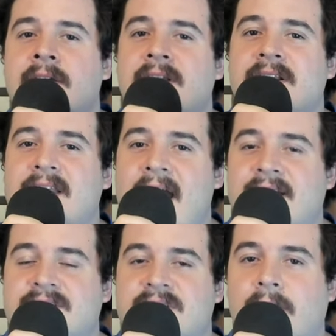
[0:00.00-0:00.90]

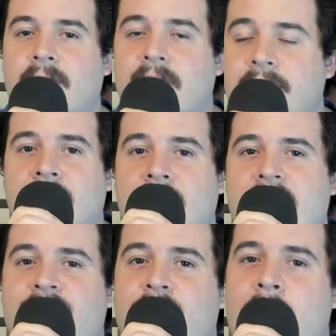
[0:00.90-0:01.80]
NASCAR.
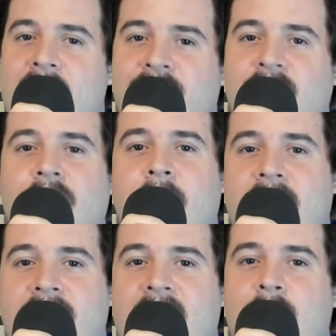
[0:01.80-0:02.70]
If you haven't
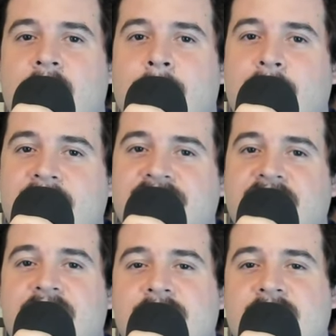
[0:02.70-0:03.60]
already, I would appreciate
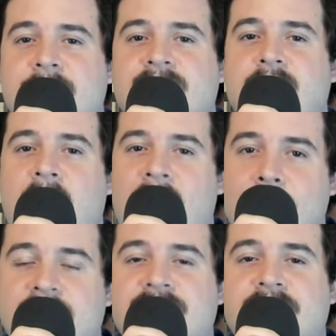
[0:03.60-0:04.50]
you
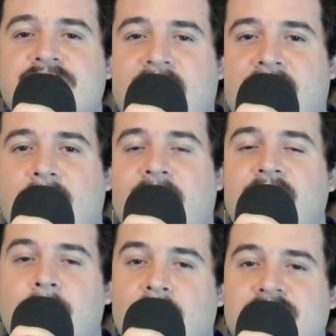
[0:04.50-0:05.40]
subscribing to the channel. I do
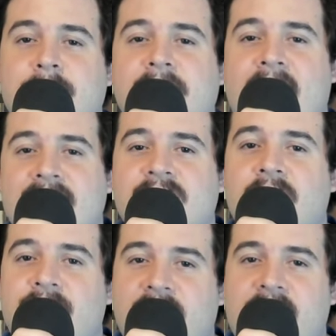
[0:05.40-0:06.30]
multiple NASCAR
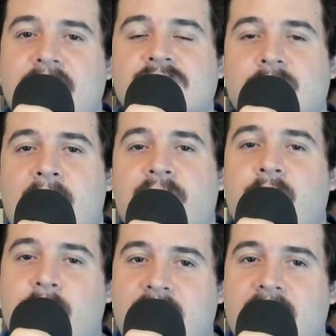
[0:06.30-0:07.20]
videos throughout the
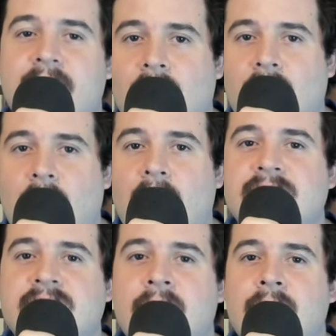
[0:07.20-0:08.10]
week.
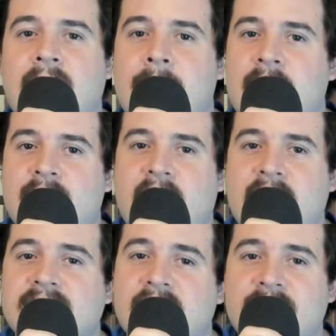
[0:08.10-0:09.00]
Also, give me your
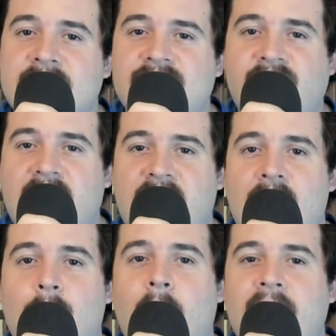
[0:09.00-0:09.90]
thoughts on this video.
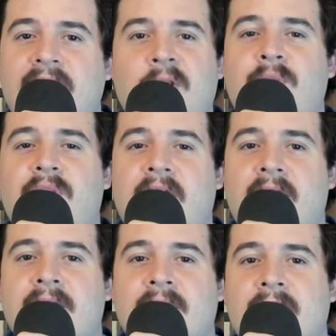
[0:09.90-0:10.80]
What did you
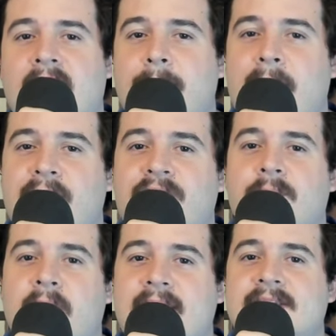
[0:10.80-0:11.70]
think about the
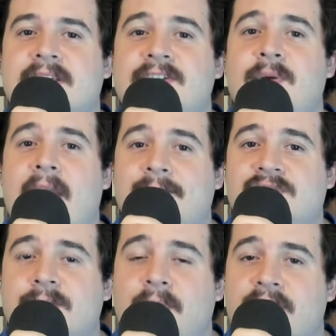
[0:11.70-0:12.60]
race at New
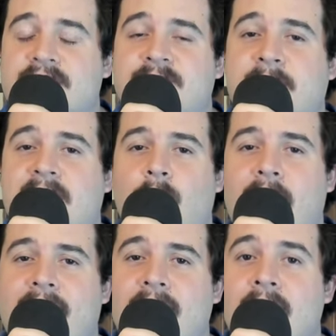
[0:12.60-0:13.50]
Hampshire Motor
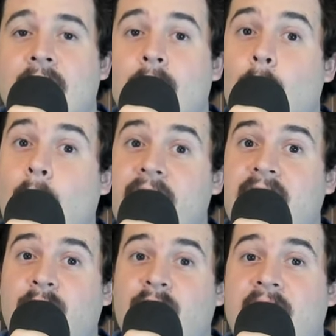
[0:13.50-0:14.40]
Speedway? What did
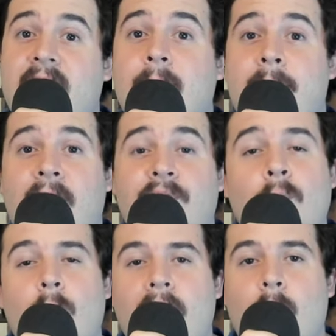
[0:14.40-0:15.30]
you think about the
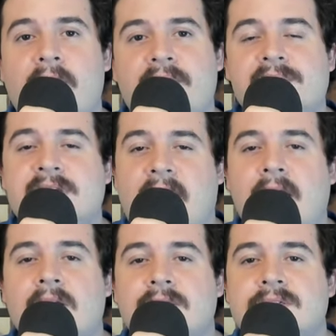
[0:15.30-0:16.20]
wet weather
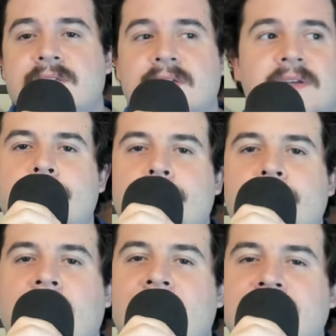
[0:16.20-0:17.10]
tires?
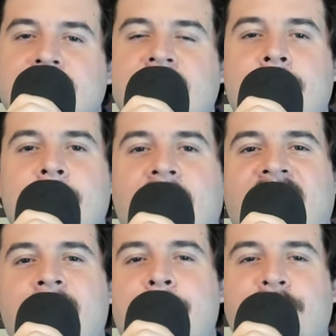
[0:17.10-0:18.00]
Plus, give me
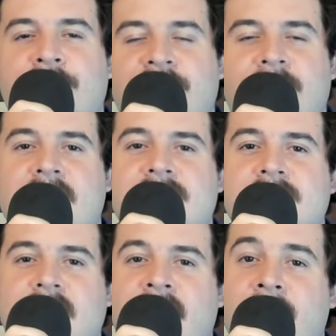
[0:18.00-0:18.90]
any improvements
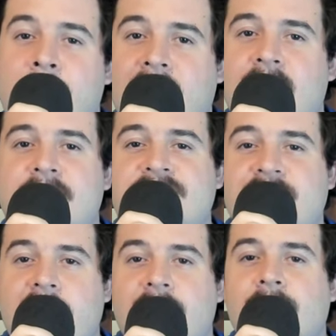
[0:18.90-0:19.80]
I can make on the
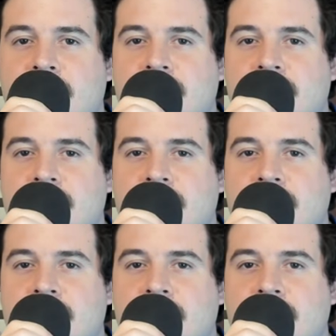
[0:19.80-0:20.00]
channel.